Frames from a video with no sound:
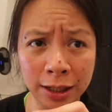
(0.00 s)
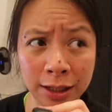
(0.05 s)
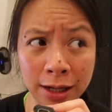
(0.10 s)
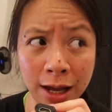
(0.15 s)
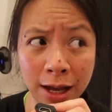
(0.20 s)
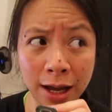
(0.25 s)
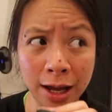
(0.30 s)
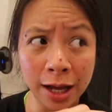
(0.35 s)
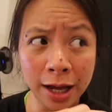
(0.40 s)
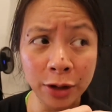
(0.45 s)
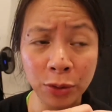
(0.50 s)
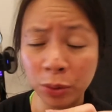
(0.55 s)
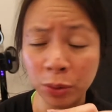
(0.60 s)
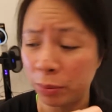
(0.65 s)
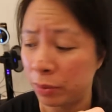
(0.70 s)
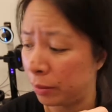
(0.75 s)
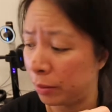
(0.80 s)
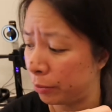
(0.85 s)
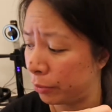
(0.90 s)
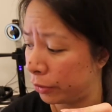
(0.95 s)
And I
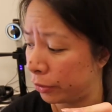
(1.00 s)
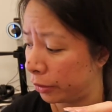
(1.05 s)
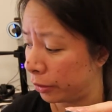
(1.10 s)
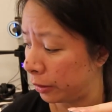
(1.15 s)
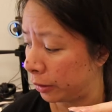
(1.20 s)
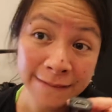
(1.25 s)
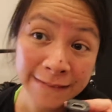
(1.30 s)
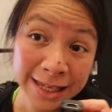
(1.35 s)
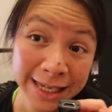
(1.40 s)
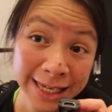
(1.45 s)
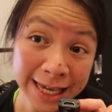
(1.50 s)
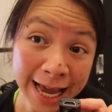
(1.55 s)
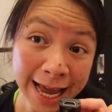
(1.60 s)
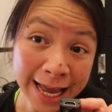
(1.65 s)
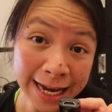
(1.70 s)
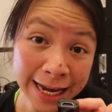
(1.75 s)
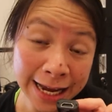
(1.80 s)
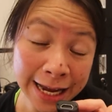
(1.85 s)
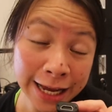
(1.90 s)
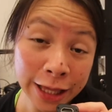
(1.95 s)
remember
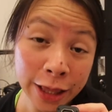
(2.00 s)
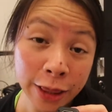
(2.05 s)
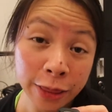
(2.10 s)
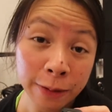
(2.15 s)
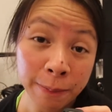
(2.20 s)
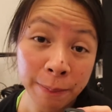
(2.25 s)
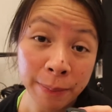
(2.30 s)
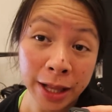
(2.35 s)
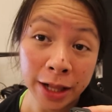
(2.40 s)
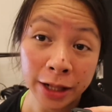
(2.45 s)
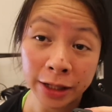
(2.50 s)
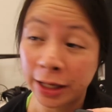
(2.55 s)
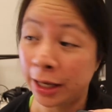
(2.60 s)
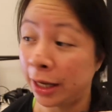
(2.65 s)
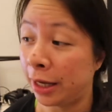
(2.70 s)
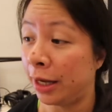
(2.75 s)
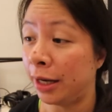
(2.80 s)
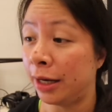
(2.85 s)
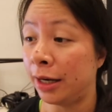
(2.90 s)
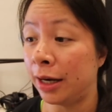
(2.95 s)
getting the
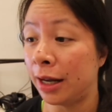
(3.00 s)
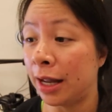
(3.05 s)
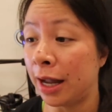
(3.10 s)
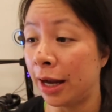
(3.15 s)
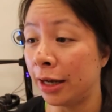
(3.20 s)
Belkin